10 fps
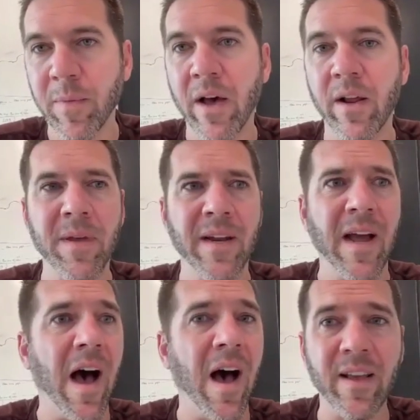about it,
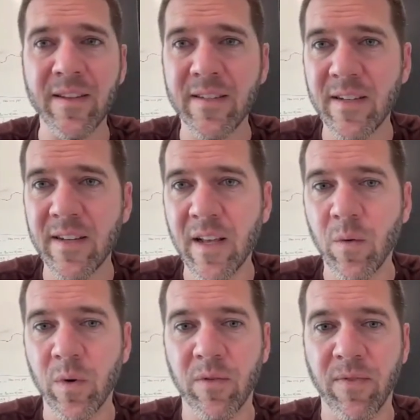being honest
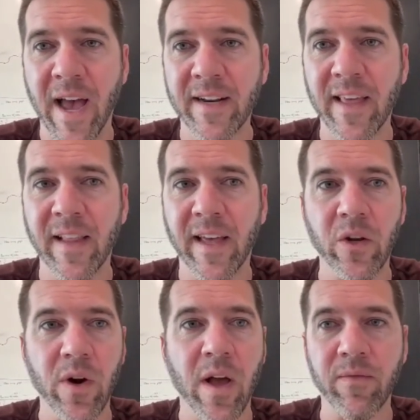with the fact that
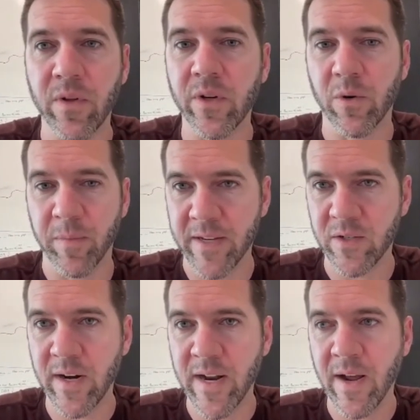like, you're not feeling your
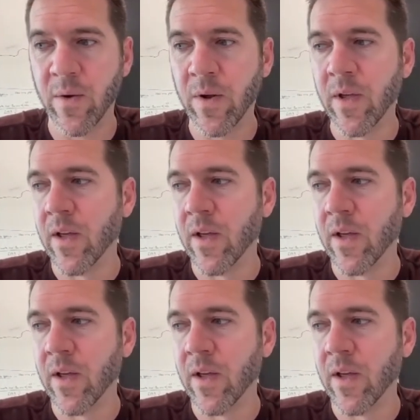best right now,